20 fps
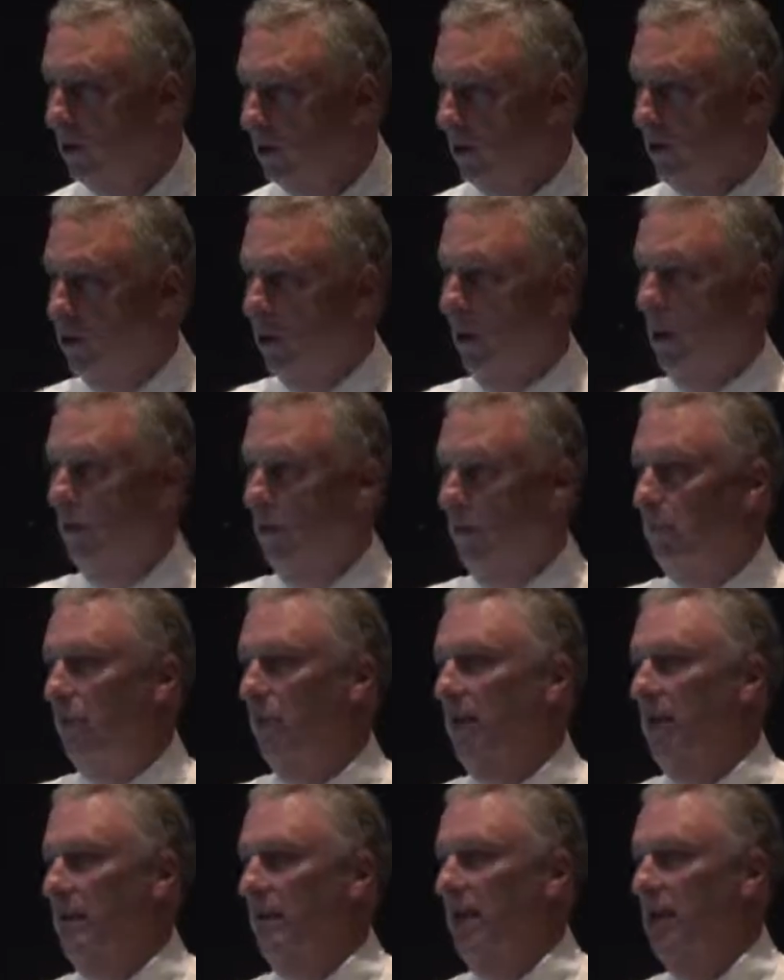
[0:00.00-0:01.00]
You're the
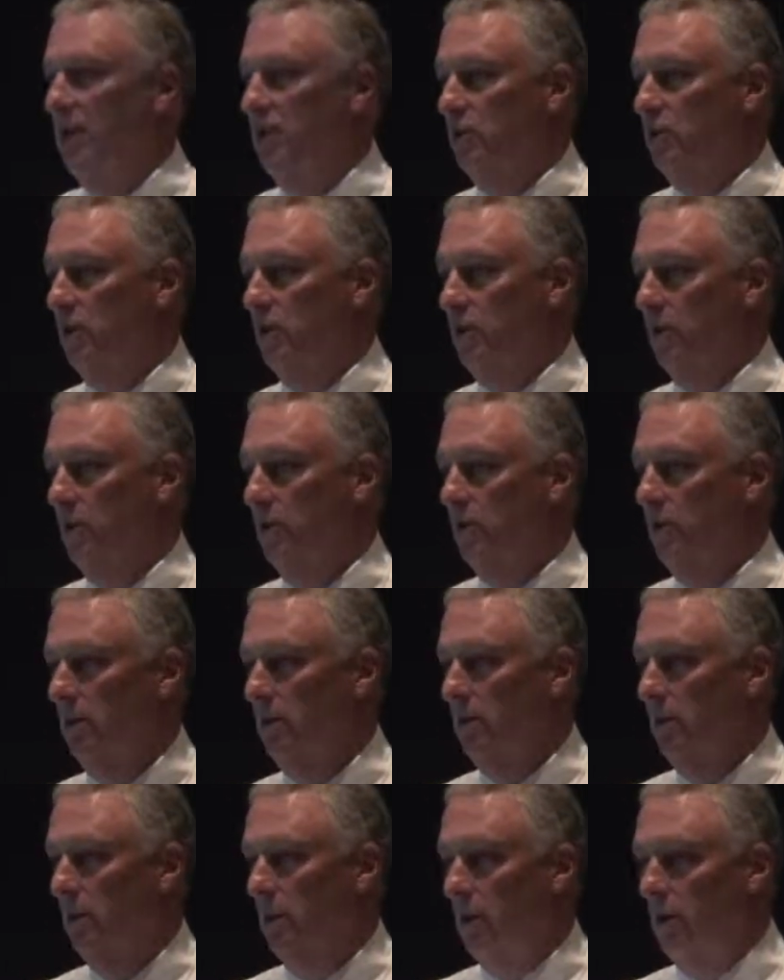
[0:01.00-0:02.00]
print expert.
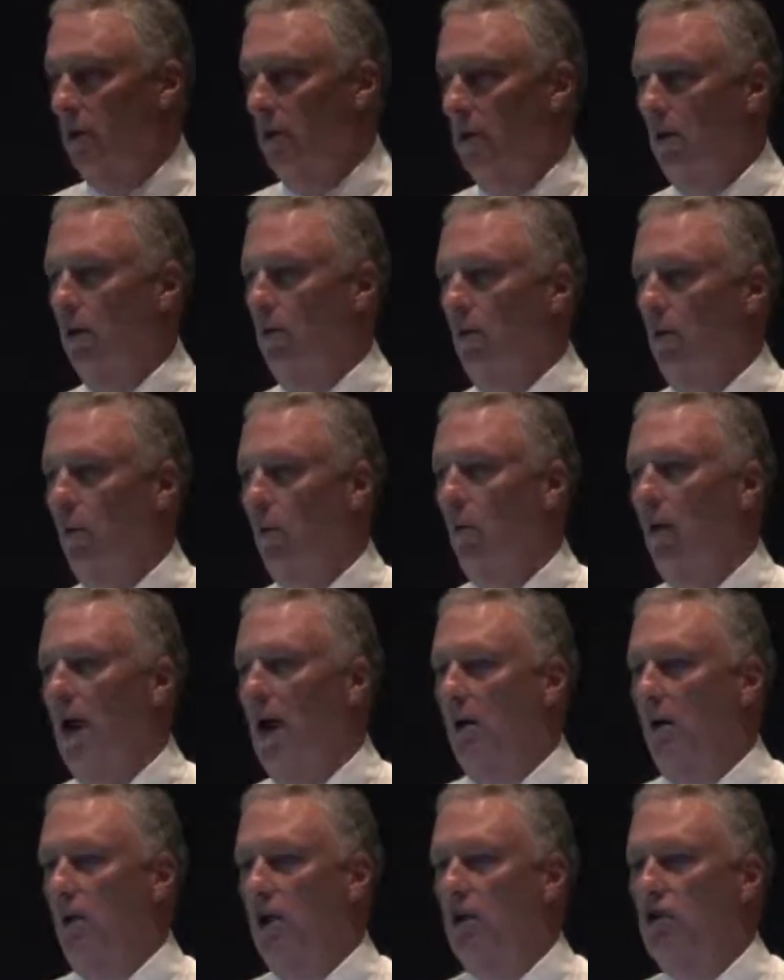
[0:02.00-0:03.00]

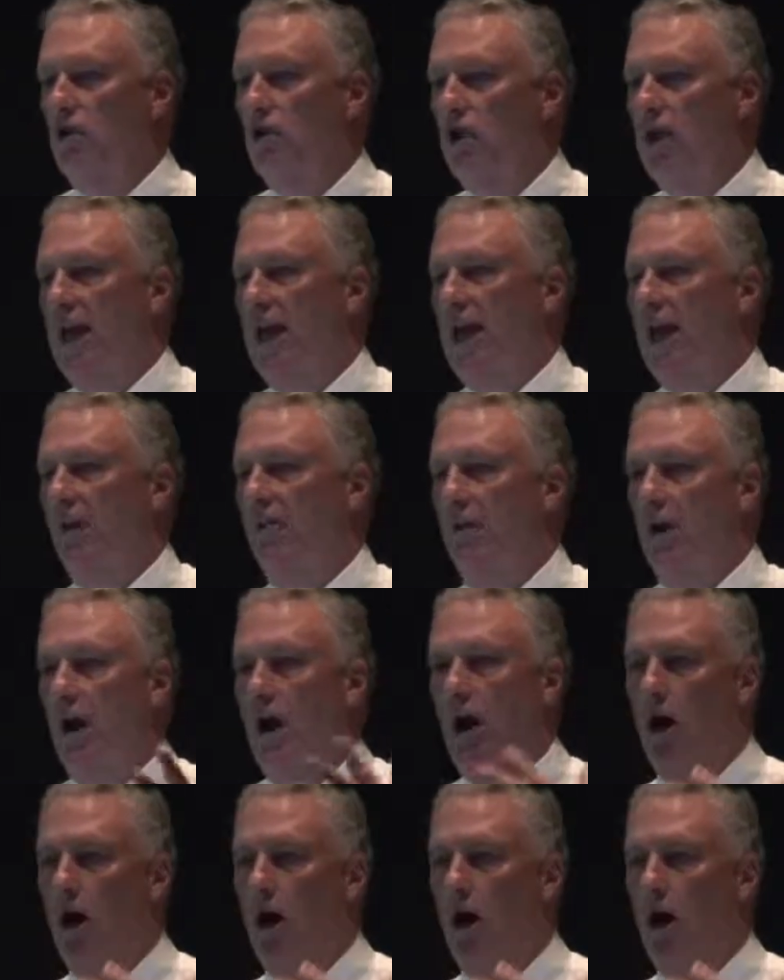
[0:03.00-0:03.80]
Why wouldn't you have